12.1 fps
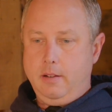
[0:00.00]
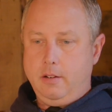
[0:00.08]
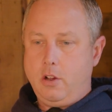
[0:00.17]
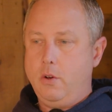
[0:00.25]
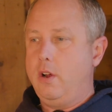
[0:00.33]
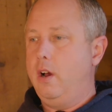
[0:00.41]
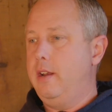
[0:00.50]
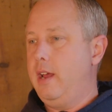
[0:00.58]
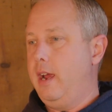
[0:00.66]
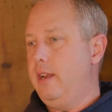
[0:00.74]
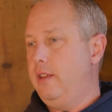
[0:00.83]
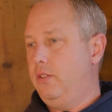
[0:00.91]
codon
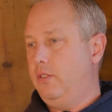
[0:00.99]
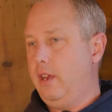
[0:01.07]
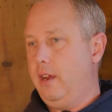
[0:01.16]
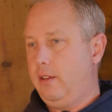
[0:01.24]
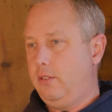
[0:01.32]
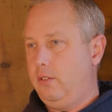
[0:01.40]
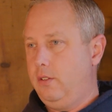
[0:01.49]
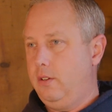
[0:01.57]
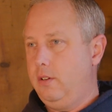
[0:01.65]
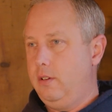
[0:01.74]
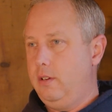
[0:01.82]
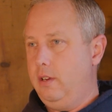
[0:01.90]
96
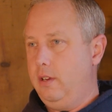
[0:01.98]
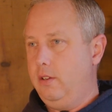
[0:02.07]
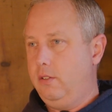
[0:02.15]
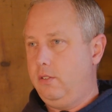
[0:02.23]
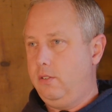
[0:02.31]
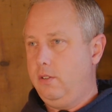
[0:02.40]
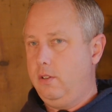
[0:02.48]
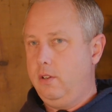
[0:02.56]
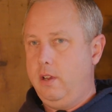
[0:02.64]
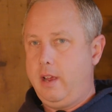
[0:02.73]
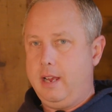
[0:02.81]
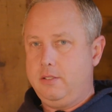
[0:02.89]

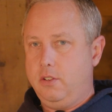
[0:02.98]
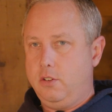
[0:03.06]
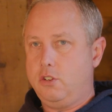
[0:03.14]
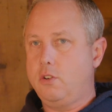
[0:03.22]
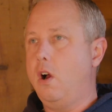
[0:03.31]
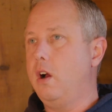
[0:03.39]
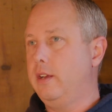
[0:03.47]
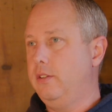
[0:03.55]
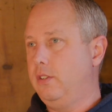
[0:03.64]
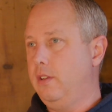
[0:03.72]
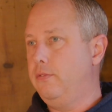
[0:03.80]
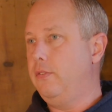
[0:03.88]
has the
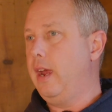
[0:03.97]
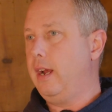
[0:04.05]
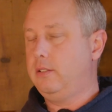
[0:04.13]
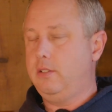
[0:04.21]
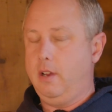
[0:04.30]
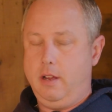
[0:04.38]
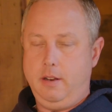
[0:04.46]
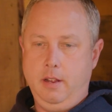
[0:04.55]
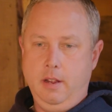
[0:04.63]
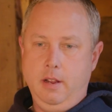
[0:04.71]
strongest effects on